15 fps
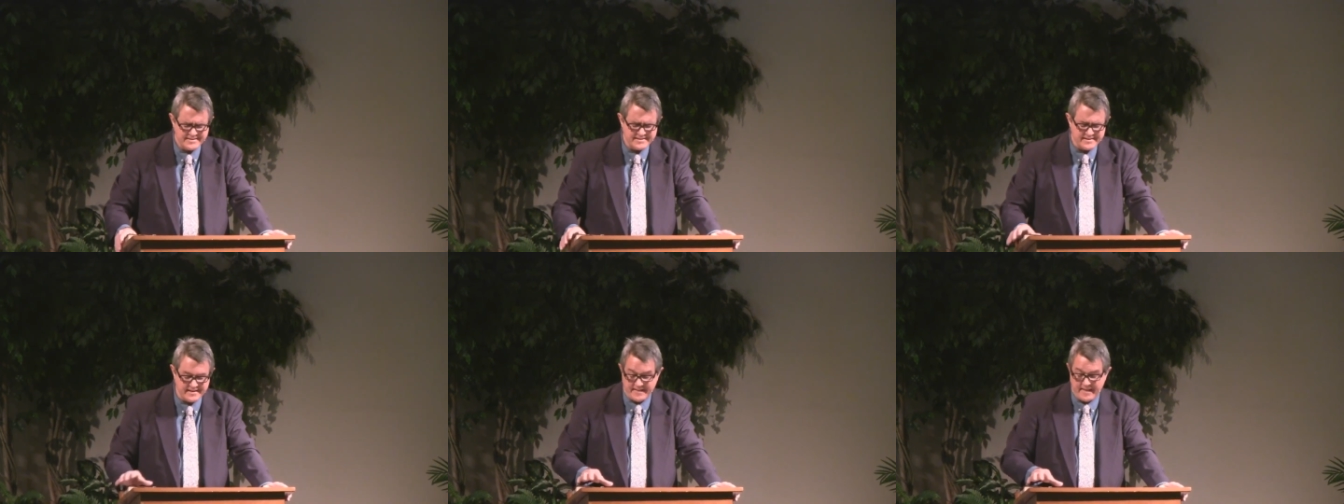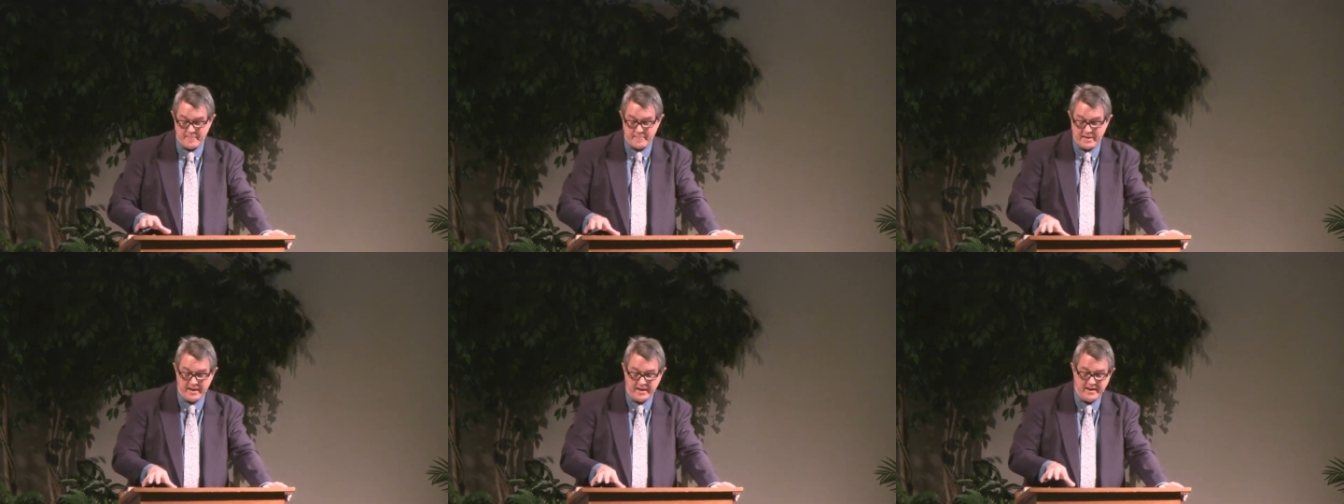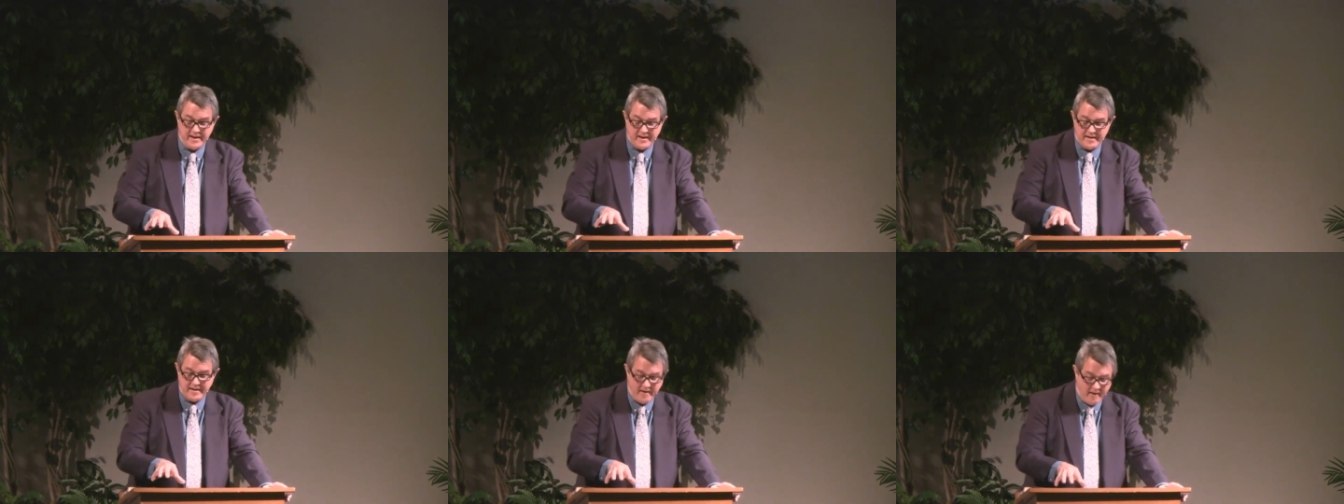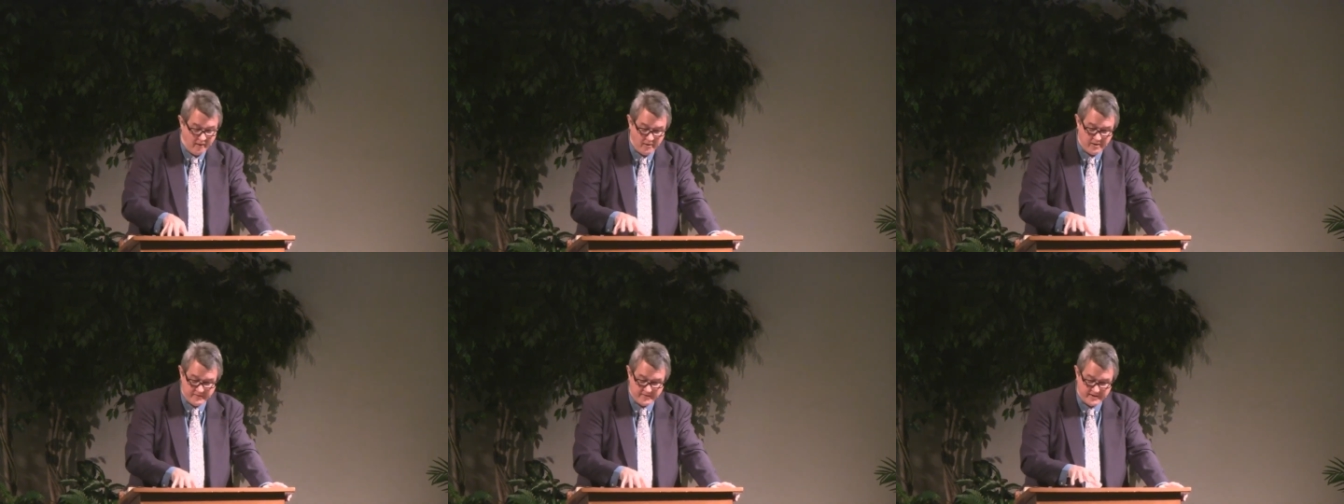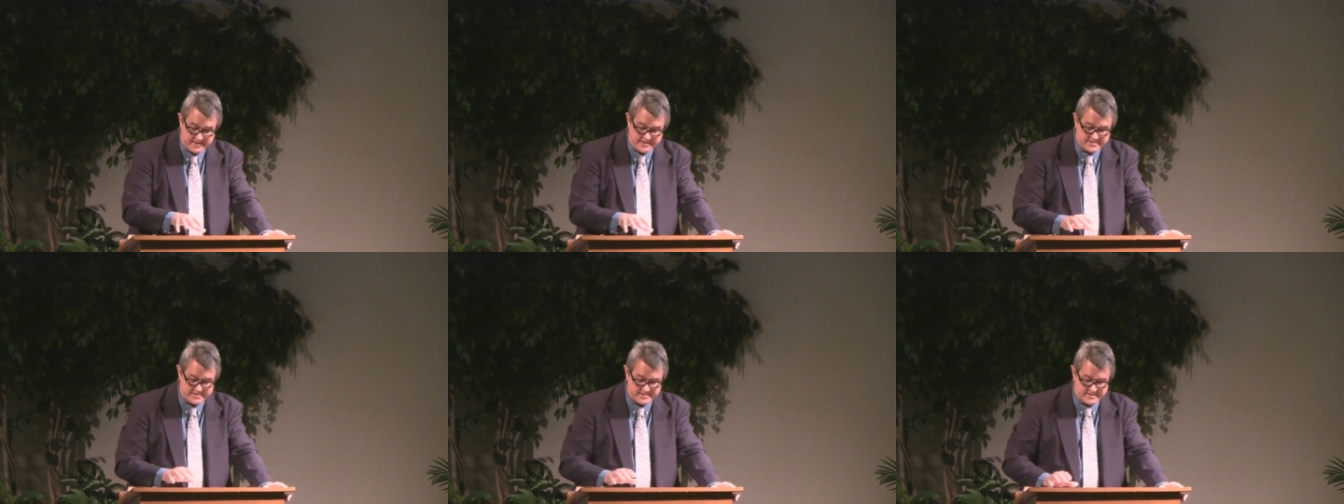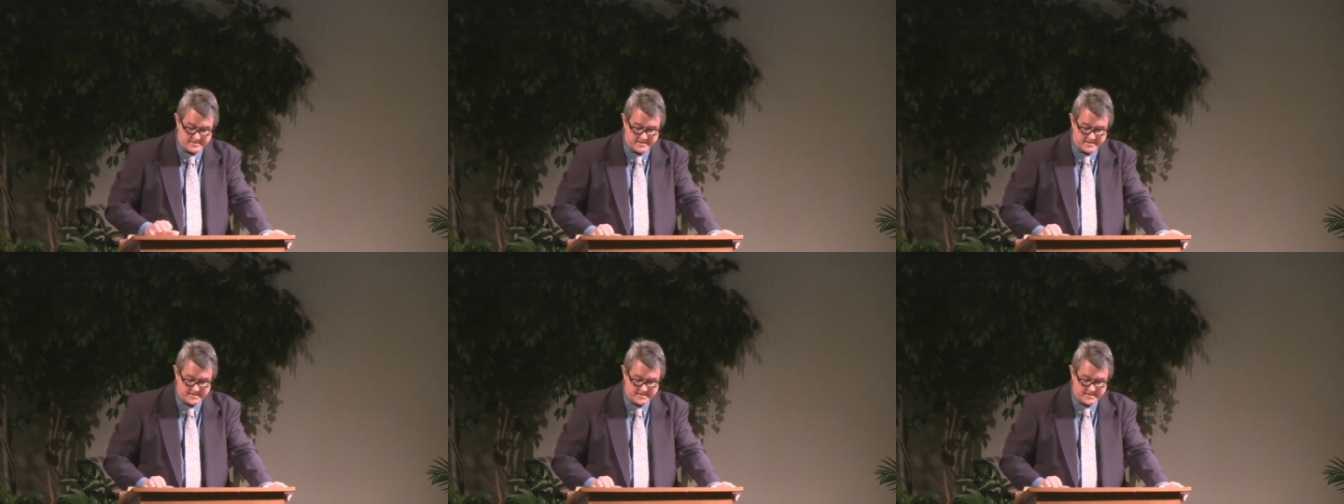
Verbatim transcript: Let that be all of us.